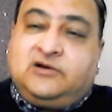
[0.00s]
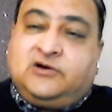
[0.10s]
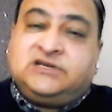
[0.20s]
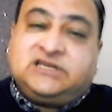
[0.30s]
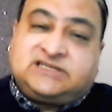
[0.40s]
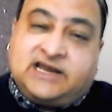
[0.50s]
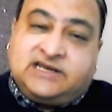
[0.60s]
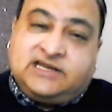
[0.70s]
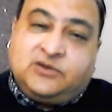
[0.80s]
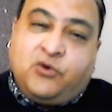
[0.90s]

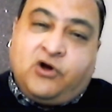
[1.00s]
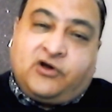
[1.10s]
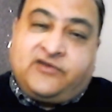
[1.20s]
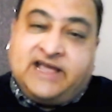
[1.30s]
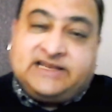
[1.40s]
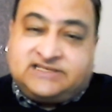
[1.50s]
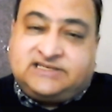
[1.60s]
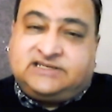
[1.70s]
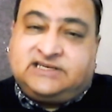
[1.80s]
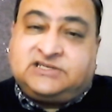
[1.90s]
understanding what creates
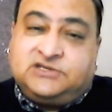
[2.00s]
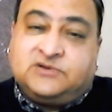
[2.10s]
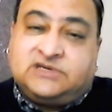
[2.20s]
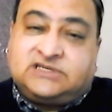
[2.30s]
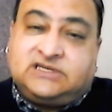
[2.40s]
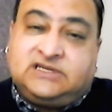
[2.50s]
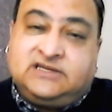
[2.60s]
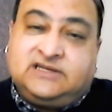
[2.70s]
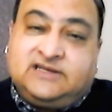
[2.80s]
disunity.